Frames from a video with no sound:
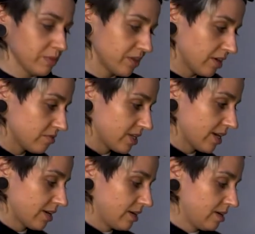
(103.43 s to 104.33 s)
I think it was
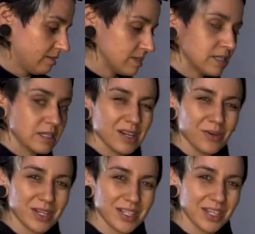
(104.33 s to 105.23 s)
like, I
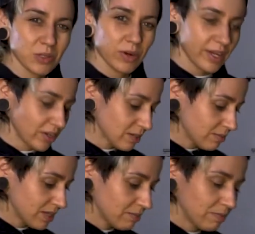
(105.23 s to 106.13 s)
wanna say like 20 or
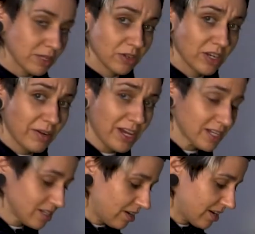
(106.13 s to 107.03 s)
something, maybe 30
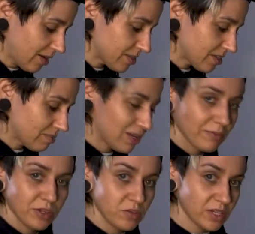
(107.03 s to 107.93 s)
bucks on Amazon, but I've
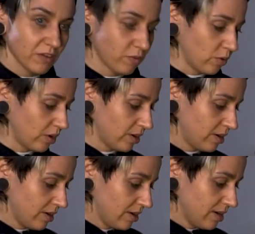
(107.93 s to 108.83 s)
been using it for
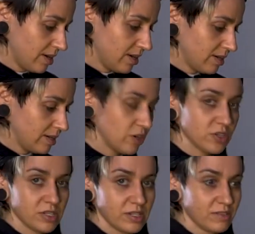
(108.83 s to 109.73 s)

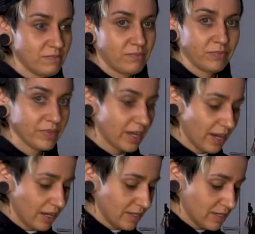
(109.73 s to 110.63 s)
years
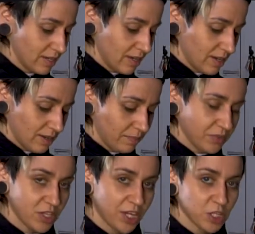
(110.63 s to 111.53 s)
and
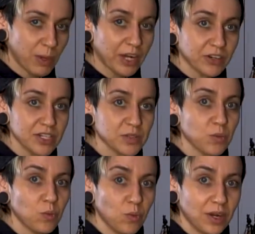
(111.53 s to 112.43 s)
changed the batteries
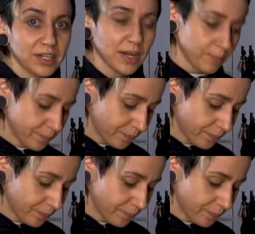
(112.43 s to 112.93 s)
one time.